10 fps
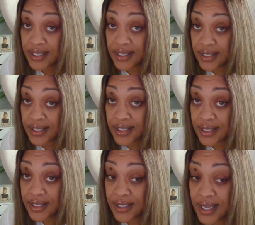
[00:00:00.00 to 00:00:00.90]

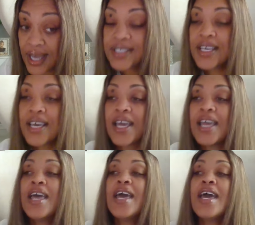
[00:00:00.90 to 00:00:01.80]
Mm. I said,
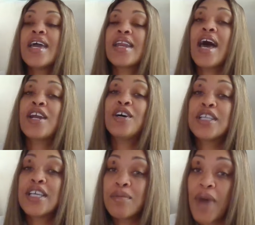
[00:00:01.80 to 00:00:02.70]
and not
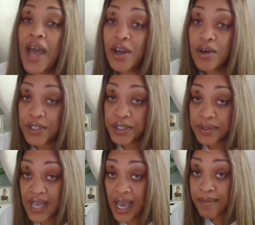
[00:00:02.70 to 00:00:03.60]
only am I going to
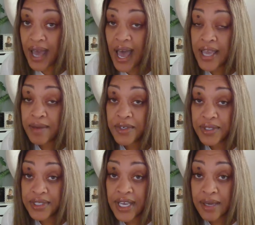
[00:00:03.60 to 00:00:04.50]
die, but I am
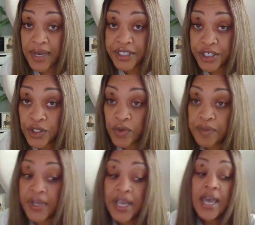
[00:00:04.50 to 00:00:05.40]
going to take my children
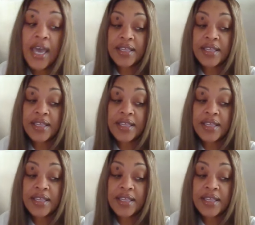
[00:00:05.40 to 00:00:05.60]
with me.